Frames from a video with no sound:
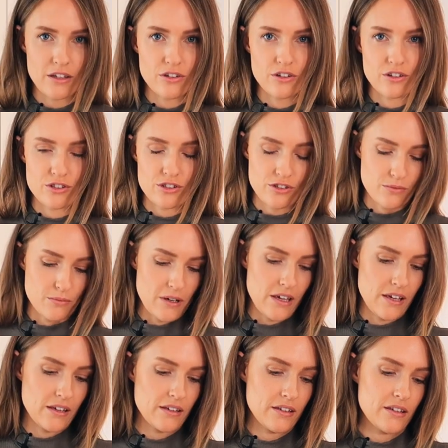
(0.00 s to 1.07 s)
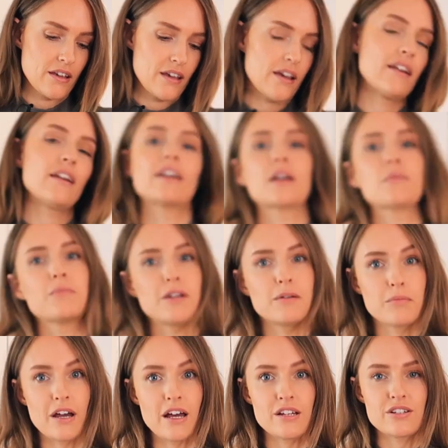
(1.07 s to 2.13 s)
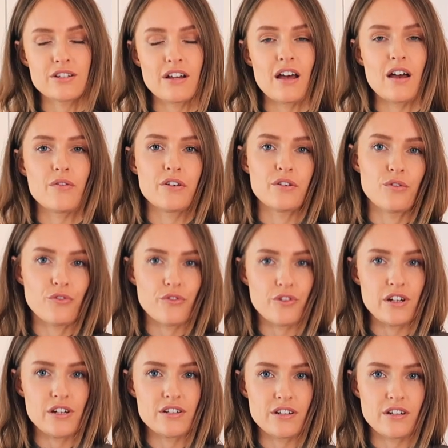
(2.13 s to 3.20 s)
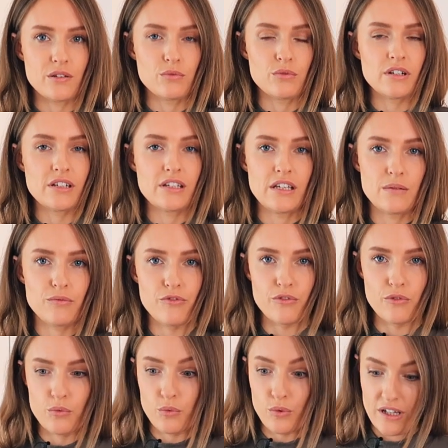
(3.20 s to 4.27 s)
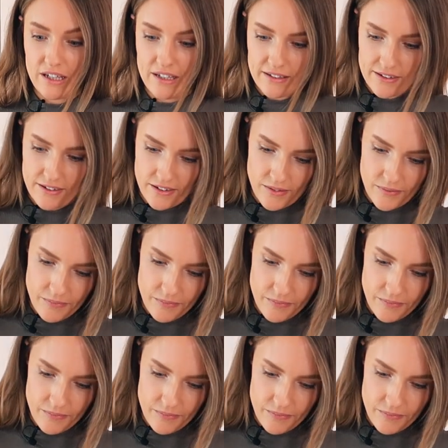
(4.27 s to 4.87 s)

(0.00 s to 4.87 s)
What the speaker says: You can just make like a big batch and have it in your fridge and it will keep for weeks.